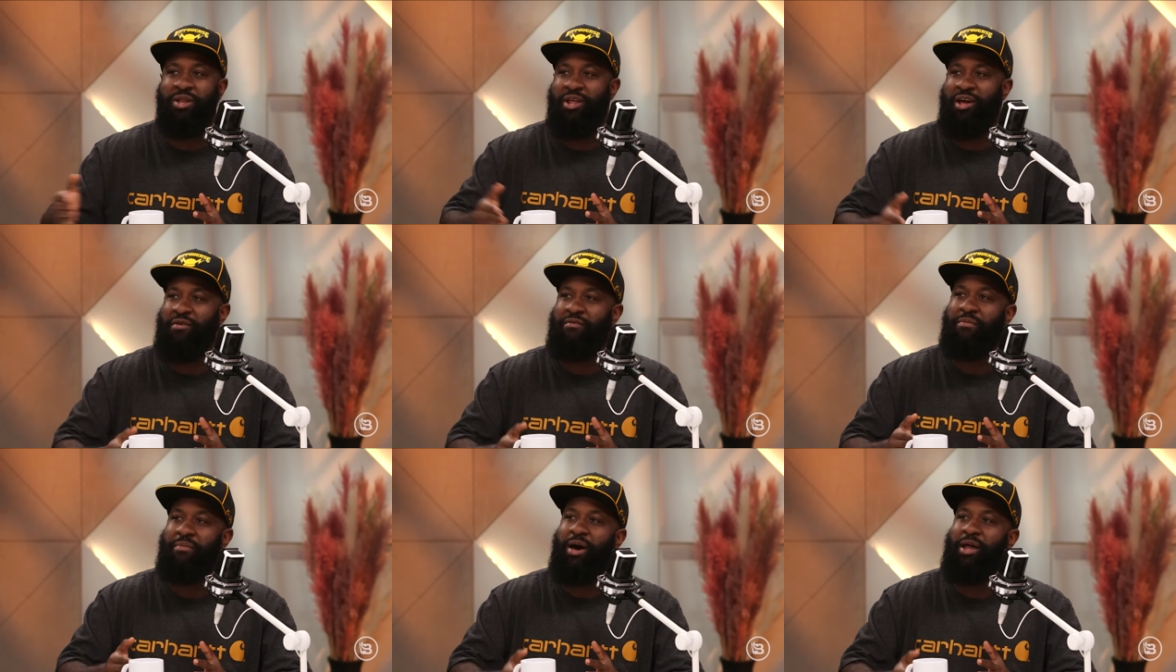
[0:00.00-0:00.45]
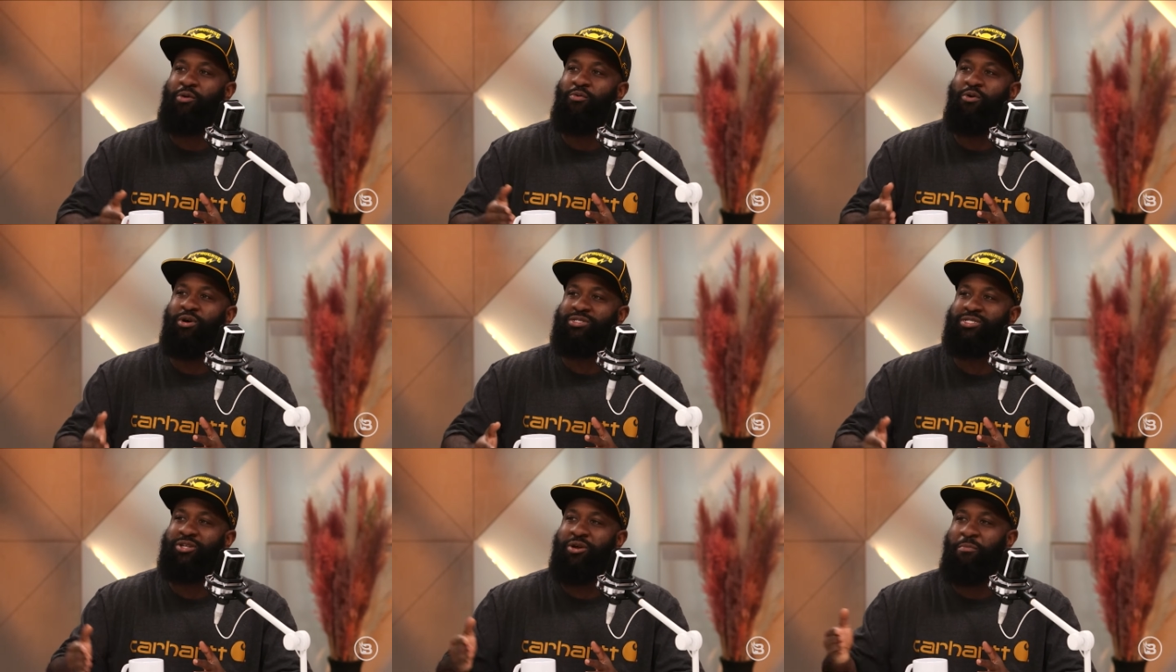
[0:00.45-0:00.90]
Everybody
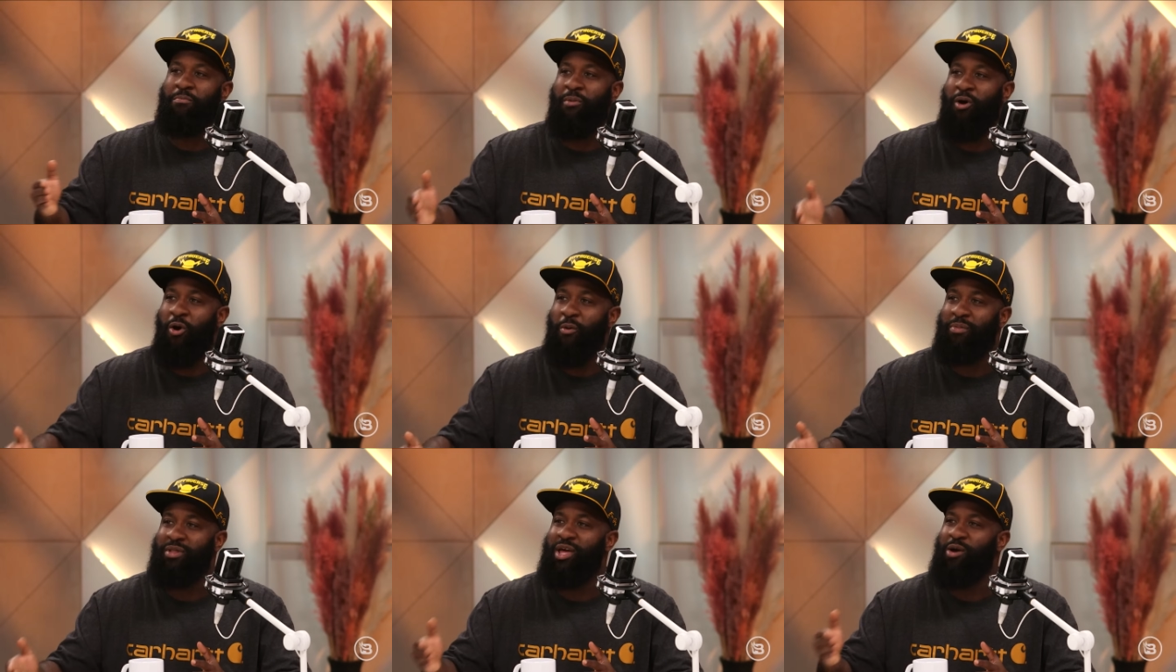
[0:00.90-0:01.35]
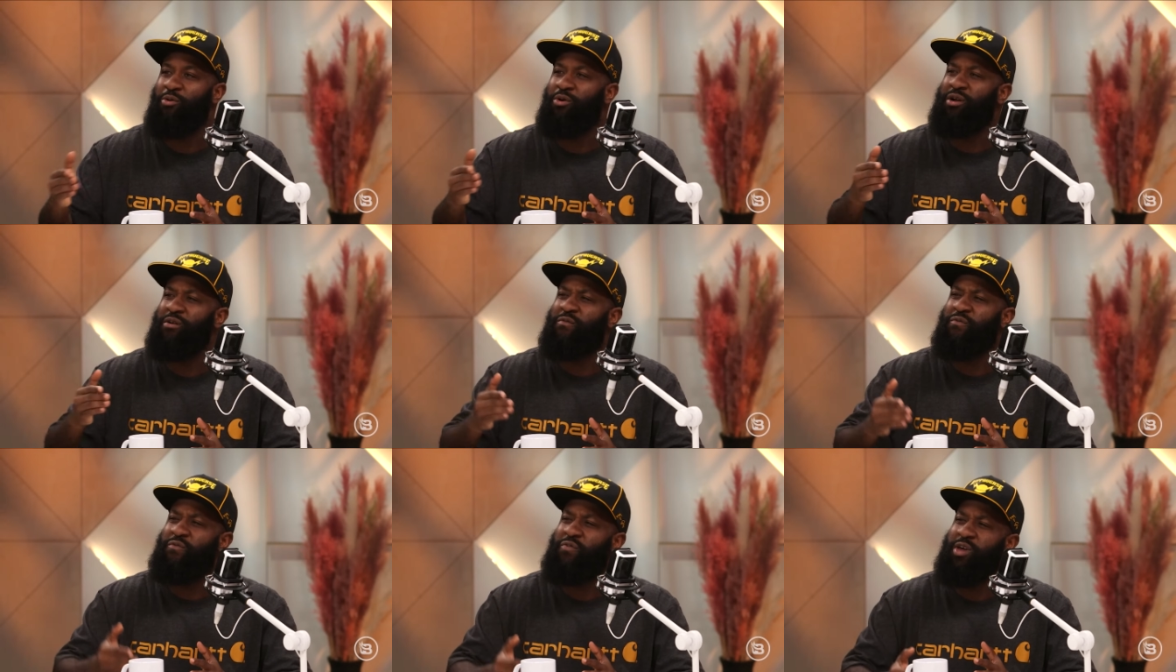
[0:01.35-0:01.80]
wants their moment. They want
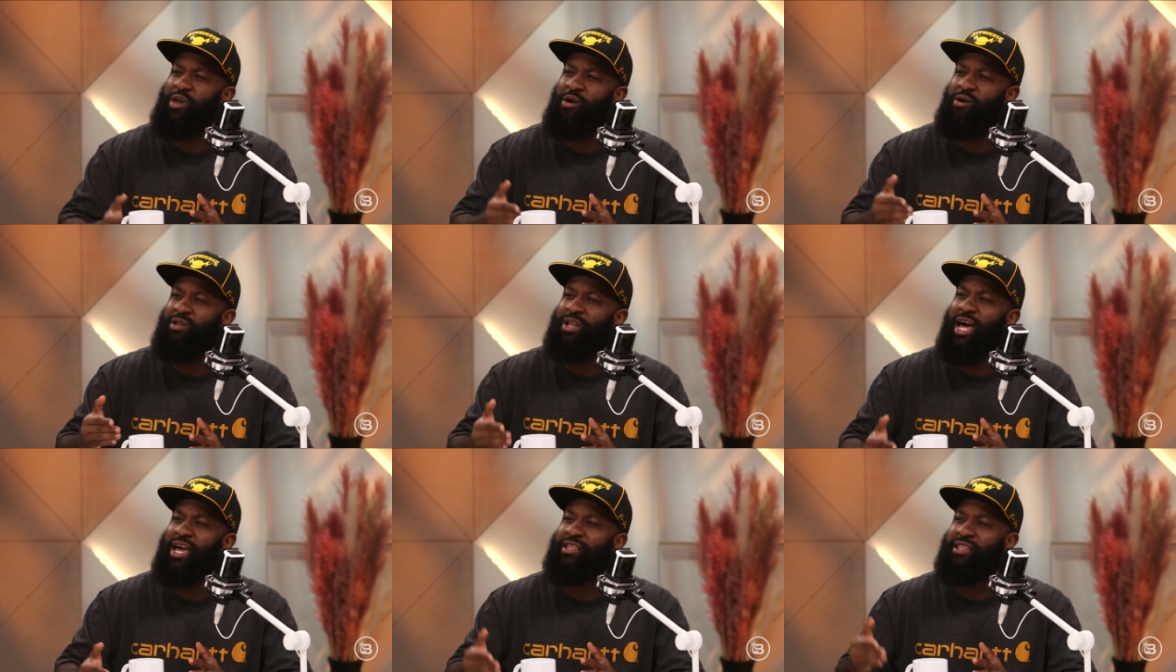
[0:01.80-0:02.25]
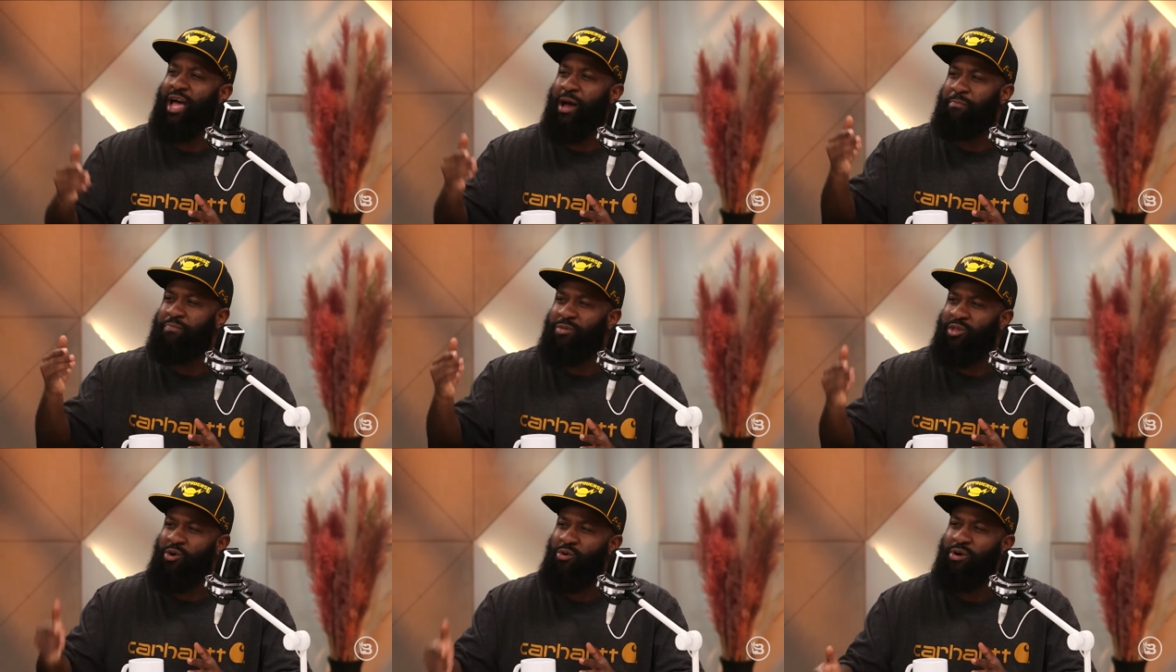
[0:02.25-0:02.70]
to feel like
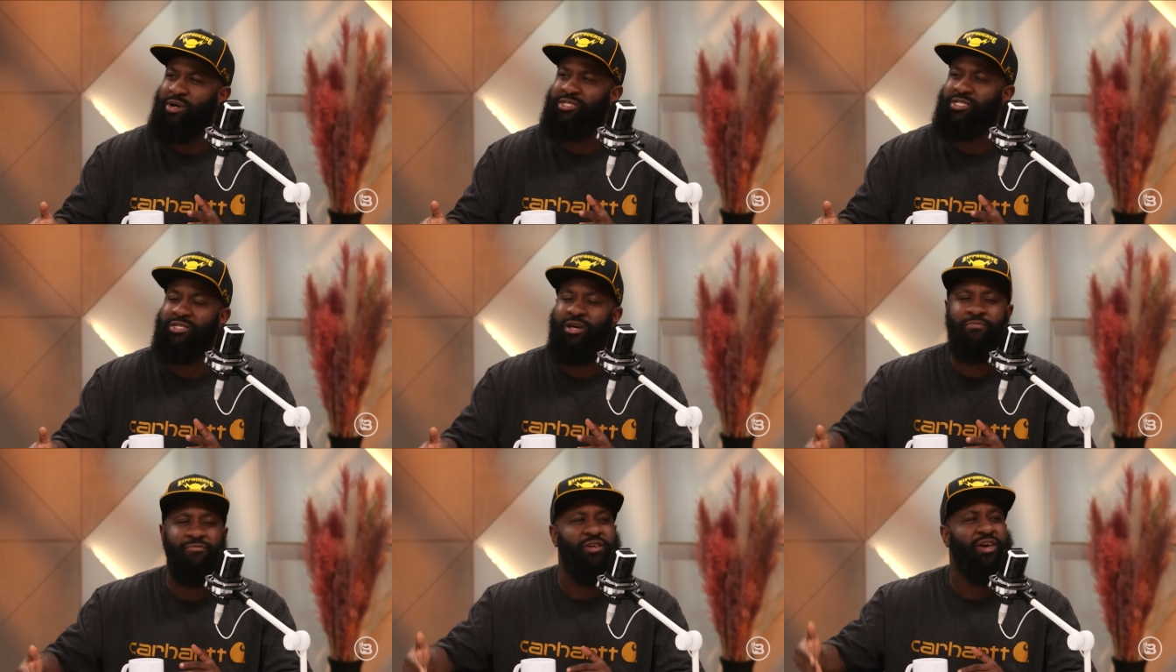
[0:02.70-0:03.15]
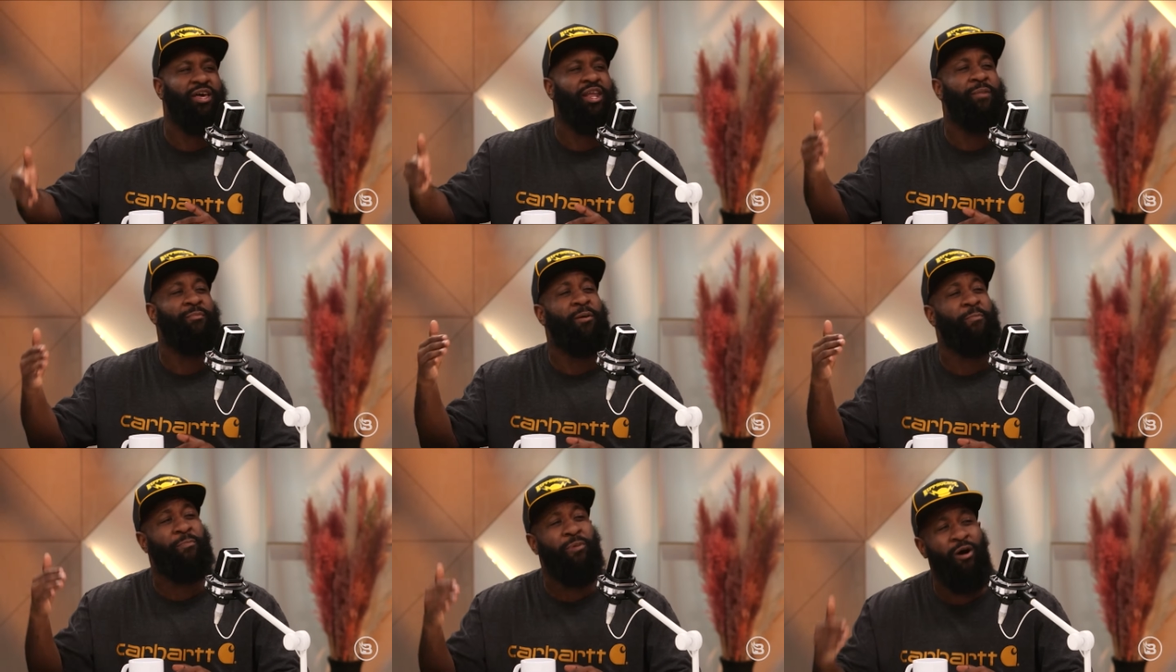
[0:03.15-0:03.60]
I'm doing something and
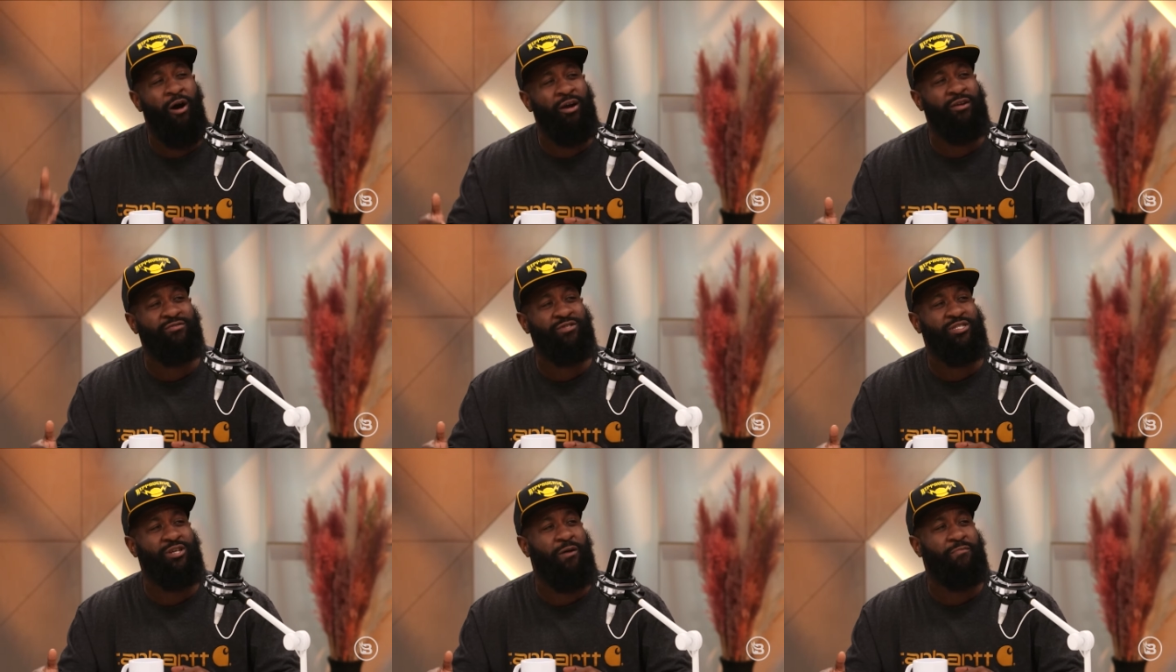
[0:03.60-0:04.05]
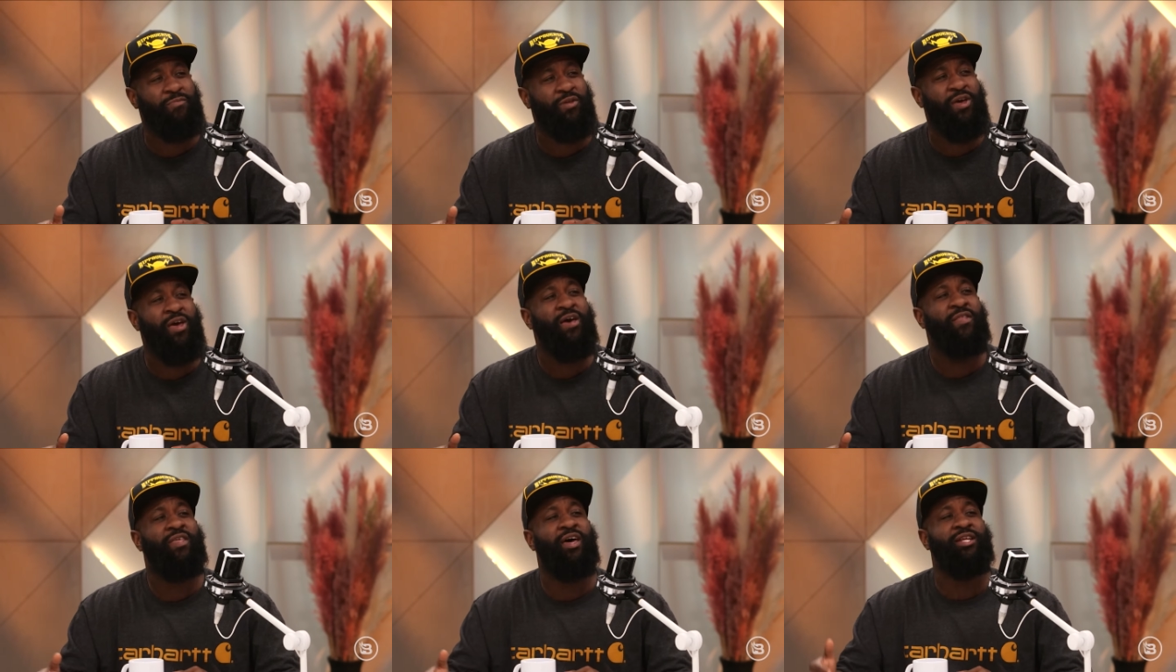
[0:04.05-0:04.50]
I'm a part of something
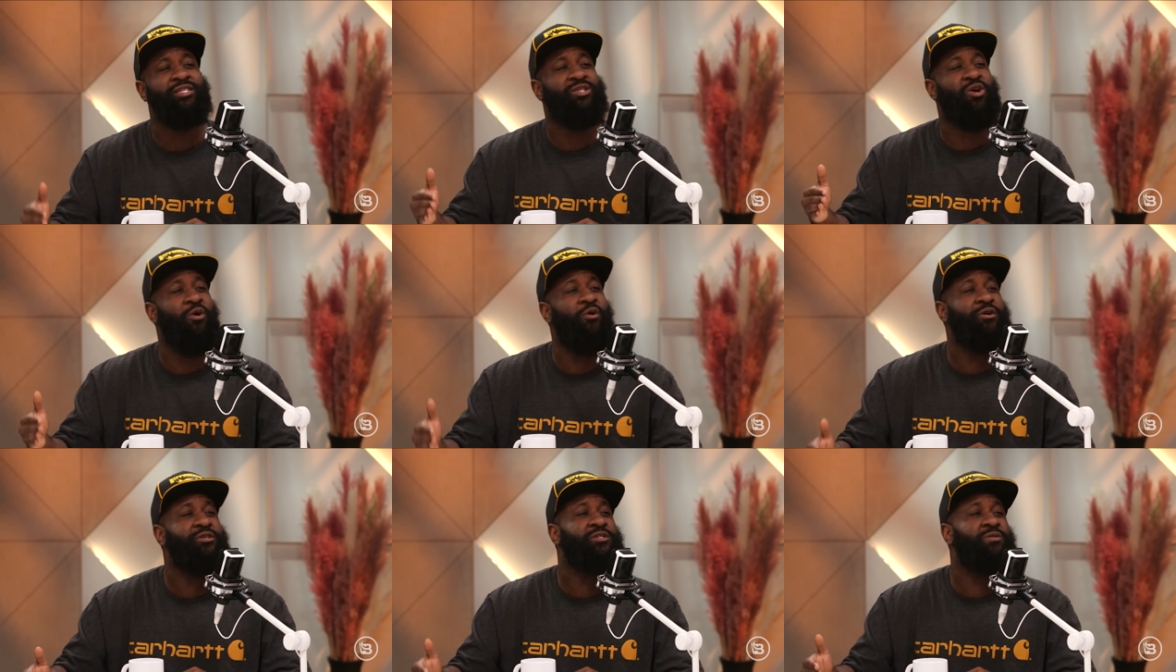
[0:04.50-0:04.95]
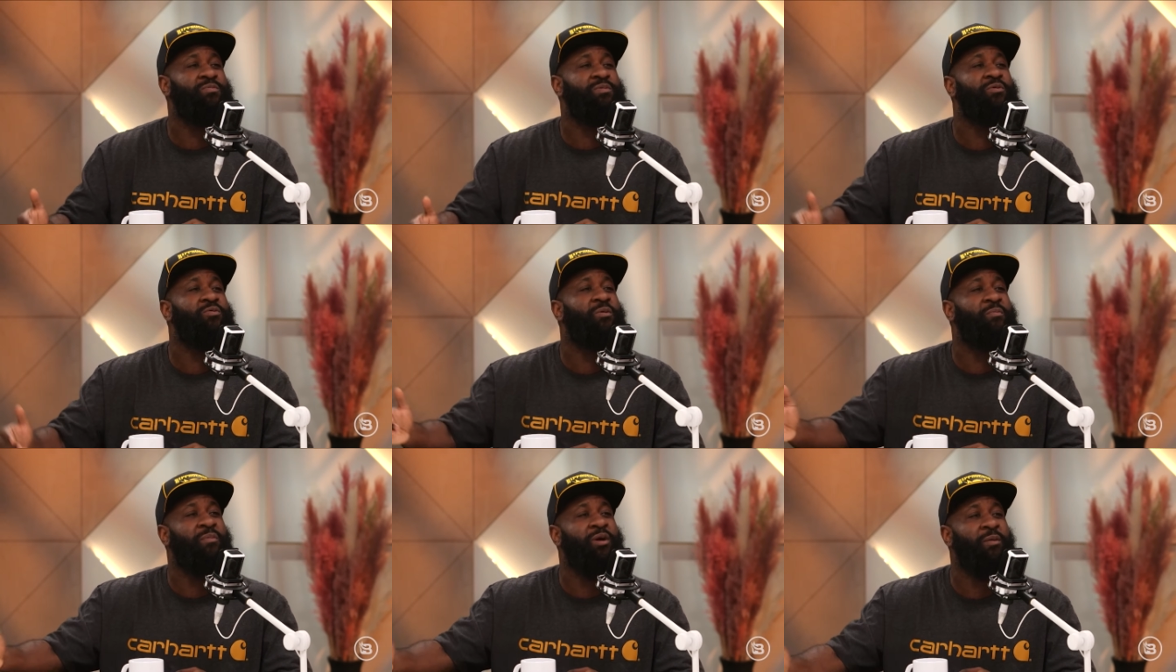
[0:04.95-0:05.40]
that is going to be
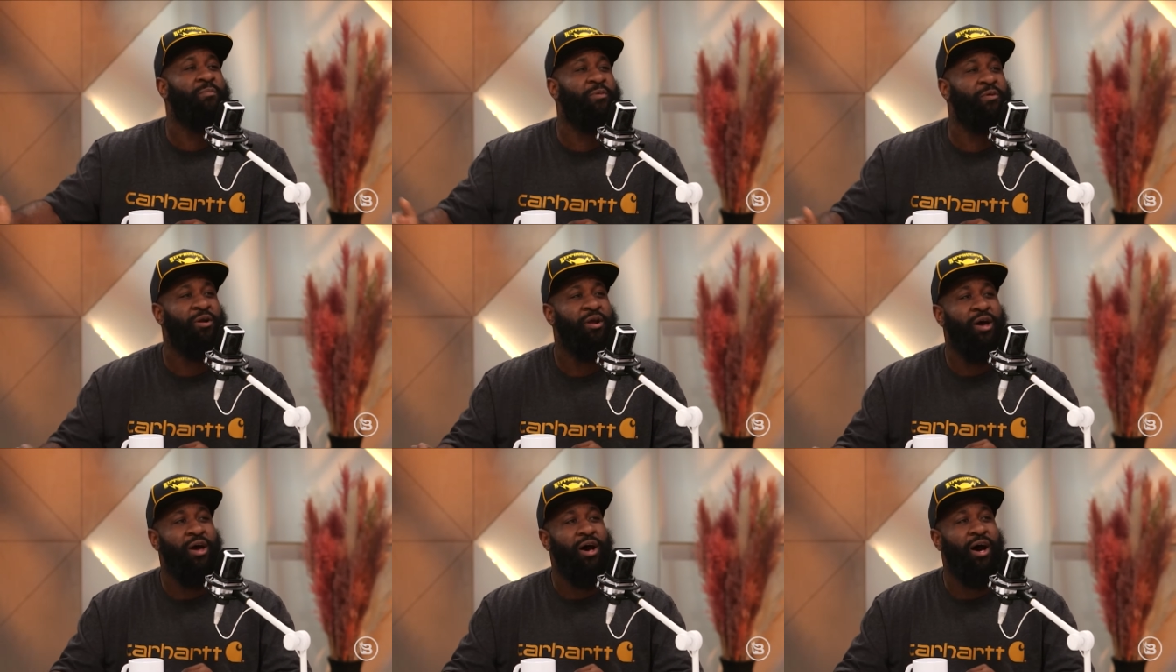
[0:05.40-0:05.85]
remembered